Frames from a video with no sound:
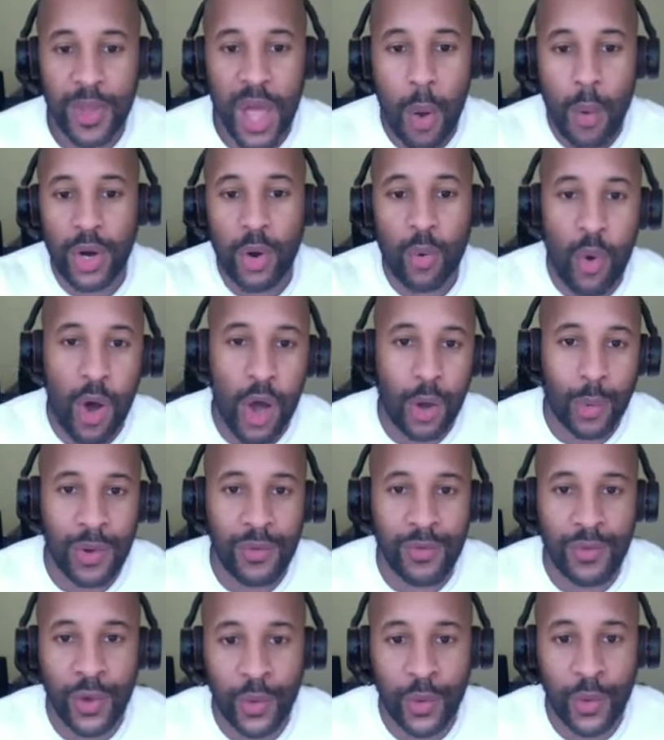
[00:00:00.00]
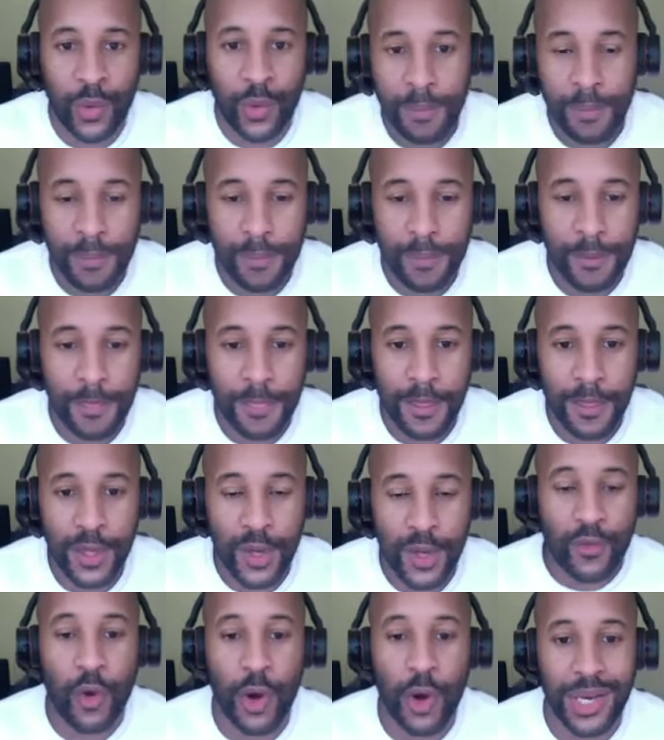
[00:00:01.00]
I want to work with you.
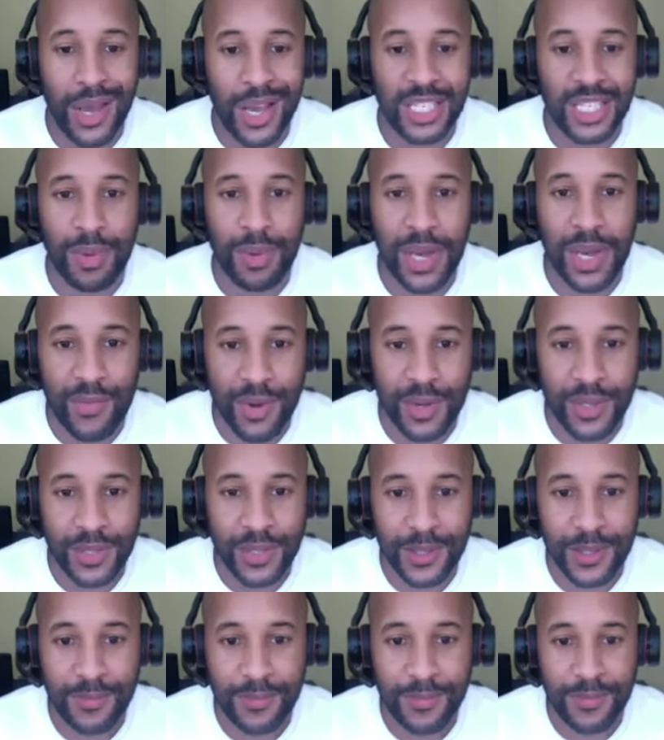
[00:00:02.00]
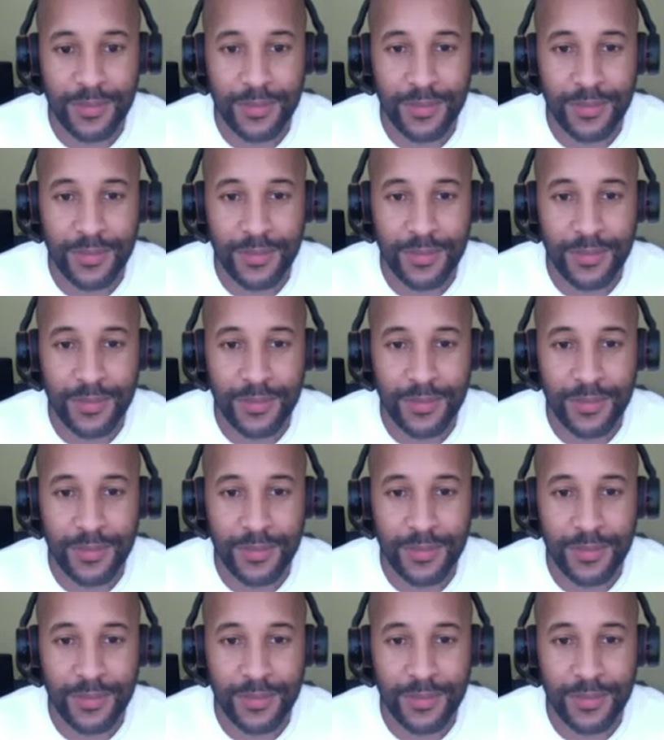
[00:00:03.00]
You've got the experience.